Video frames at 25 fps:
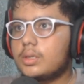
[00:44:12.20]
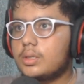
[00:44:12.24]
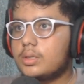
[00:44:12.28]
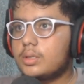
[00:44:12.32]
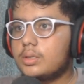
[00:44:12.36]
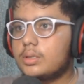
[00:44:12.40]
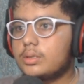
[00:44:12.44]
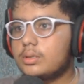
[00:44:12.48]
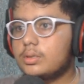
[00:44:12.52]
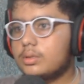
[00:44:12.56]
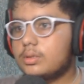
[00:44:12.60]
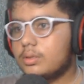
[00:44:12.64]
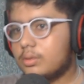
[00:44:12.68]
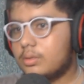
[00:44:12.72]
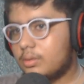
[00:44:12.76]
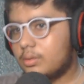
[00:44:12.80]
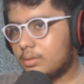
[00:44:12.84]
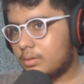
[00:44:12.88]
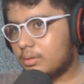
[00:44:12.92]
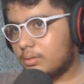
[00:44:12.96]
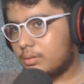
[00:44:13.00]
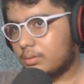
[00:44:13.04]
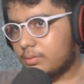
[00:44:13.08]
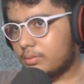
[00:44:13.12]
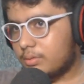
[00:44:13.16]

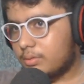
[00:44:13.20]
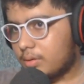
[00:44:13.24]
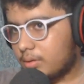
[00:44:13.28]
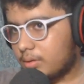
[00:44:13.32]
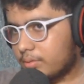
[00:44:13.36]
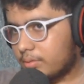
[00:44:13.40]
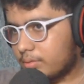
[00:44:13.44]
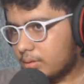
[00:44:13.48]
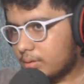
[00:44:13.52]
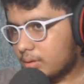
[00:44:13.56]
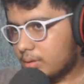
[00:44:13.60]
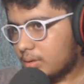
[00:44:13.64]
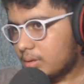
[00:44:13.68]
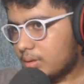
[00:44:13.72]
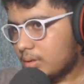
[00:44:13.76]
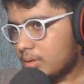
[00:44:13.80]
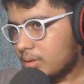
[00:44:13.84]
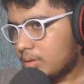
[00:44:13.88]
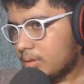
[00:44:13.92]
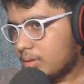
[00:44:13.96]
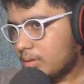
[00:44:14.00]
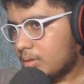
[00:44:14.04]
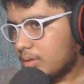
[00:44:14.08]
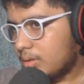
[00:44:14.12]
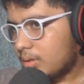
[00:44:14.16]
so what was
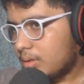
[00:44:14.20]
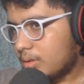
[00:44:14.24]
it?